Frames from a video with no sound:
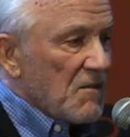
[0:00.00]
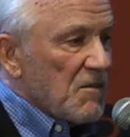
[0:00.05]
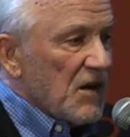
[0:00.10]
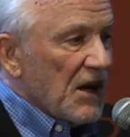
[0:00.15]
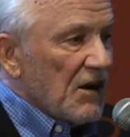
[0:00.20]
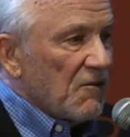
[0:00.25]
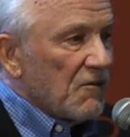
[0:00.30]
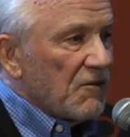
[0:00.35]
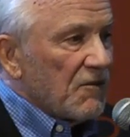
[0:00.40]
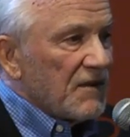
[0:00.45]

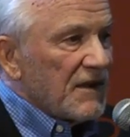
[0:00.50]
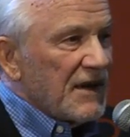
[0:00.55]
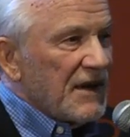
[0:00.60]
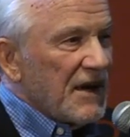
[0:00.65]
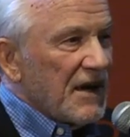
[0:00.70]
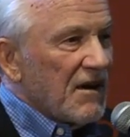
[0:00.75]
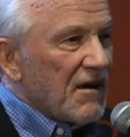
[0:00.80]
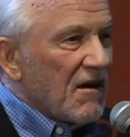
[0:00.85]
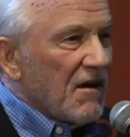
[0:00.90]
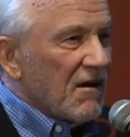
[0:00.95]
But
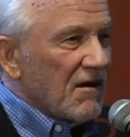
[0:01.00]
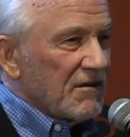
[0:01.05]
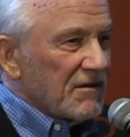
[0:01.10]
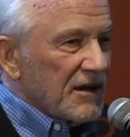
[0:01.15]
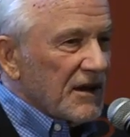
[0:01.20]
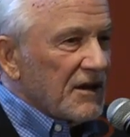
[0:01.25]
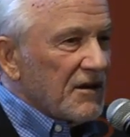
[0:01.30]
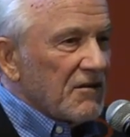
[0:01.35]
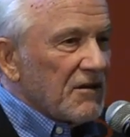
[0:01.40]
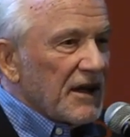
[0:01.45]
there are
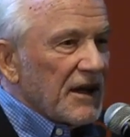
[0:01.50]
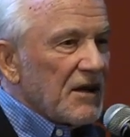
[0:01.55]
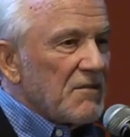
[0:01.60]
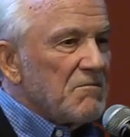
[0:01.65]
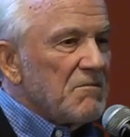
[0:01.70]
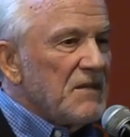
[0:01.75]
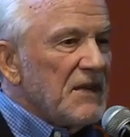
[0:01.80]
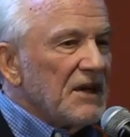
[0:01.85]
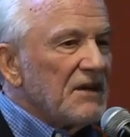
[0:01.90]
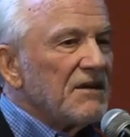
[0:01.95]
literally
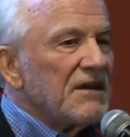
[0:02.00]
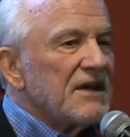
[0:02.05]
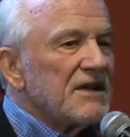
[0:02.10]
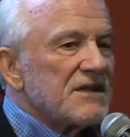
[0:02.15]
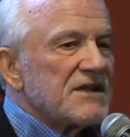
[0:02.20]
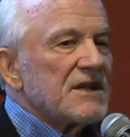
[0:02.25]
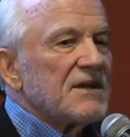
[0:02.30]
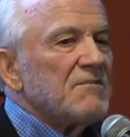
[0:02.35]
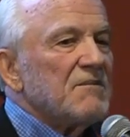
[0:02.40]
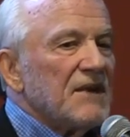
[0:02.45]

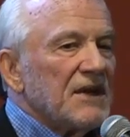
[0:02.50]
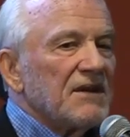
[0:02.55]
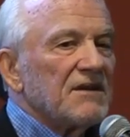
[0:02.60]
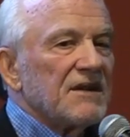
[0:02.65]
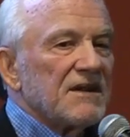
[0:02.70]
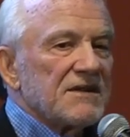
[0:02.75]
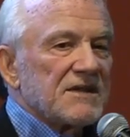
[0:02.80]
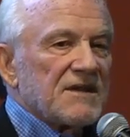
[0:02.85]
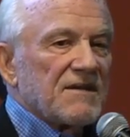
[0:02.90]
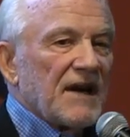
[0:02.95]
millions and
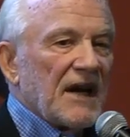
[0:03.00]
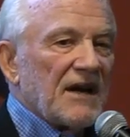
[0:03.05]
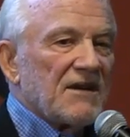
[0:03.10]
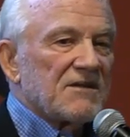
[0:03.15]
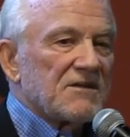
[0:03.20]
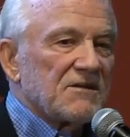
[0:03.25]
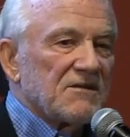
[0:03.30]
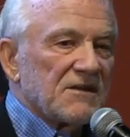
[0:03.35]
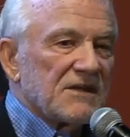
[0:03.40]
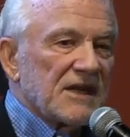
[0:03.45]
millions of
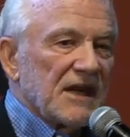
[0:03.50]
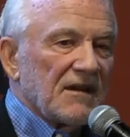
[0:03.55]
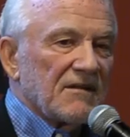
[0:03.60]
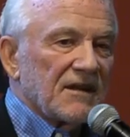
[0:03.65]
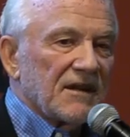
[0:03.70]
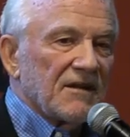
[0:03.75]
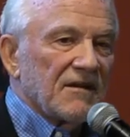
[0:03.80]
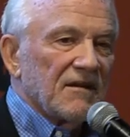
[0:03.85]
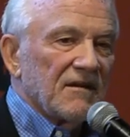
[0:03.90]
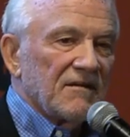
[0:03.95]
households
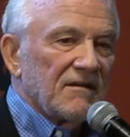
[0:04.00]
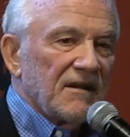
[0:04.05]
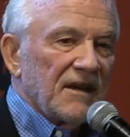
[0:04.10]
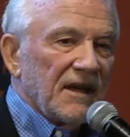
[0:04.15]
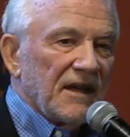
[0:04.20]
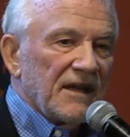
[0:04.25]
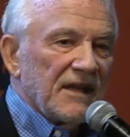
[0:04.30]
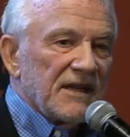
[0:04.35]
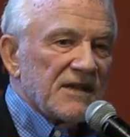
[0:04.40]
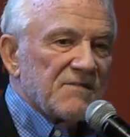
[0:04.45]
out there
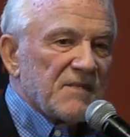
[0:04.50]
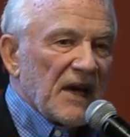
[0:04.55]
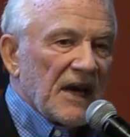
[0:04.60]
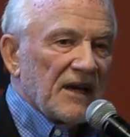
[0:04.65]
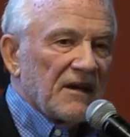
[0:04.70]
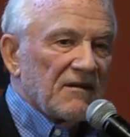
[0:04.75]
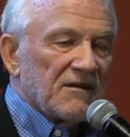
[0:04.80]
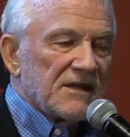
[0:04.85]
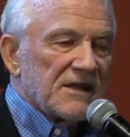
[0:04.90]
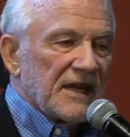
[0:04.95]
in these
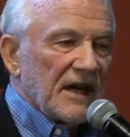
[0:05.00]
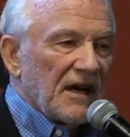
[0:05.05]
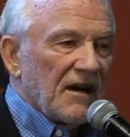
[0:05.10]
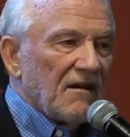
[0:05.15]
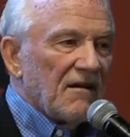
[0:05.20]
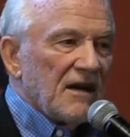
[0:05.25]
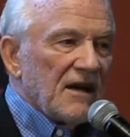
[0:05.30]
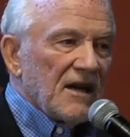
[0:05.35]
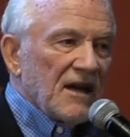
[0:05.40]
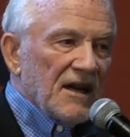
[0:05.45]
panels
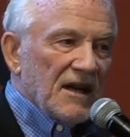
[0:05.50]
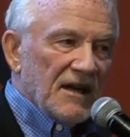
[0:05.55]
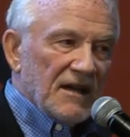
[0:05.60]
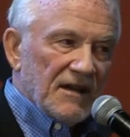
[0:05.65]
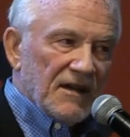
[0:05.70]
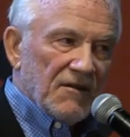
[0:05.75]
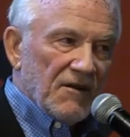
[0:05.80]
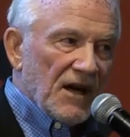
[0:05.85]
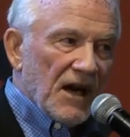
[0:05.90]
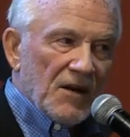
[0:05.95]
now.
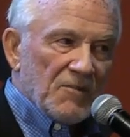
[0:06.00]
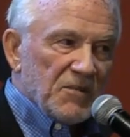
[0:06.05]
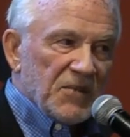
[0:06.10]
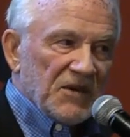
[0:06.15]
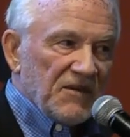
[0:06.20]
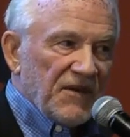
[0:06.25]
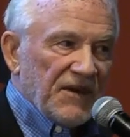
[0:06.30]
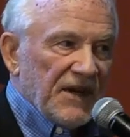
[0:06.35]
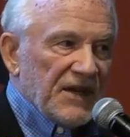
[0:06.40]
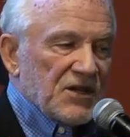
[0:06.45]
And they're not
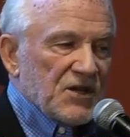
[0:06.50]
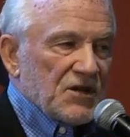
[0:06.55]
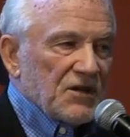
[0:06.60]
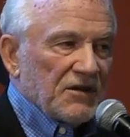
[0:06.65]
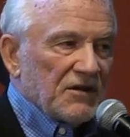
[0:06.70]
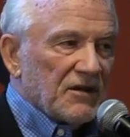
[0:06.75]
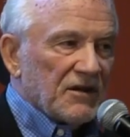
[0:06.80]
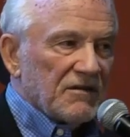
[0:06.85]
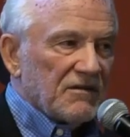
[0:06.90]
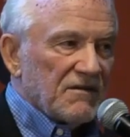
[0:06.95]

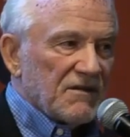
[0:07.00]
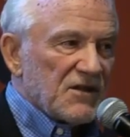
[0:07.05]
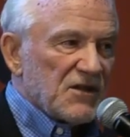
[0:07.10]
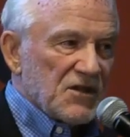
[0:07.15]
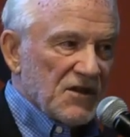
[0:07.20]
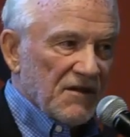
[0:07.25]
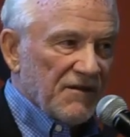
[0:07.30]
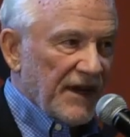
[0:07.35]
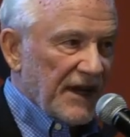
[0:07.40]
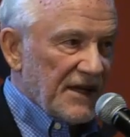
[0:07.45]
professional
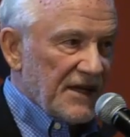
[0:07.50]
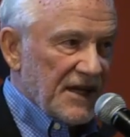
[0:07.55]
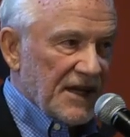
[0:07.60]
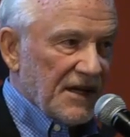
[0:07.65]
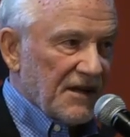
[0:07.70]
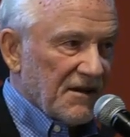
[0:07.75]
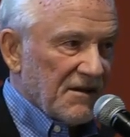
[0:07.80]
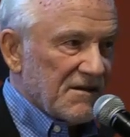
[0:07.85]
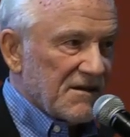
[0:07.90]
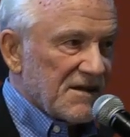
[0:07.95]
survey
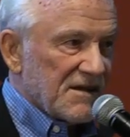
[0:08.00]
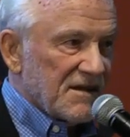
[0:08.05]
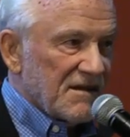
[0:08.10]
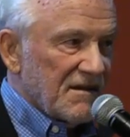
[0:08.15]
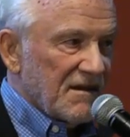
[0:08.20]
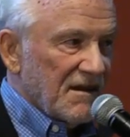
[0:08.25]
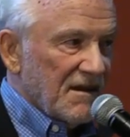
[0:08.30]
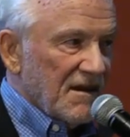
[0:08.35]
takers.